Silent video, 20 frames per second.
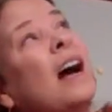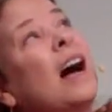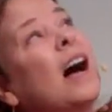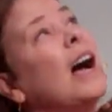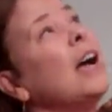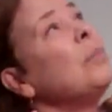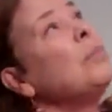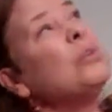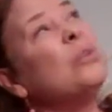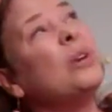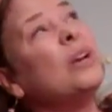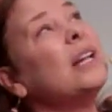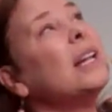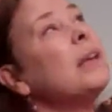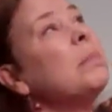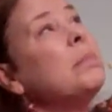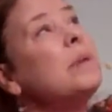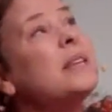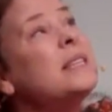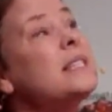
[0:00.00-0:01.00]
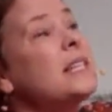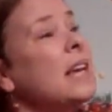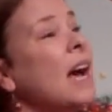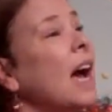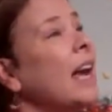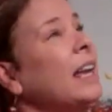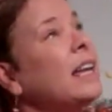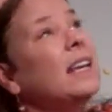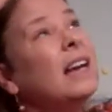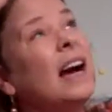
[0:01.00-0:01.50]
I'm really busy.
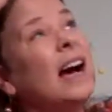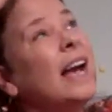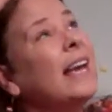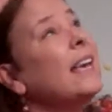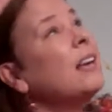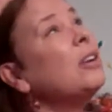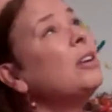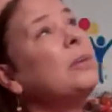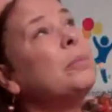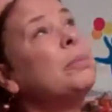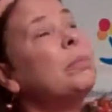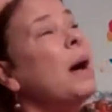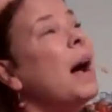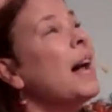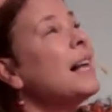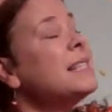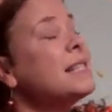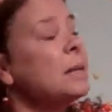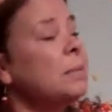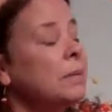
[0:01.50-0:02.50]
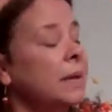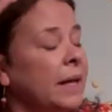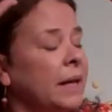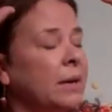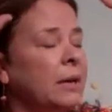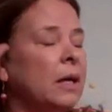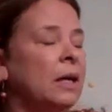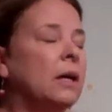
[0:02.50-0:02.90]
I couldn't possibly.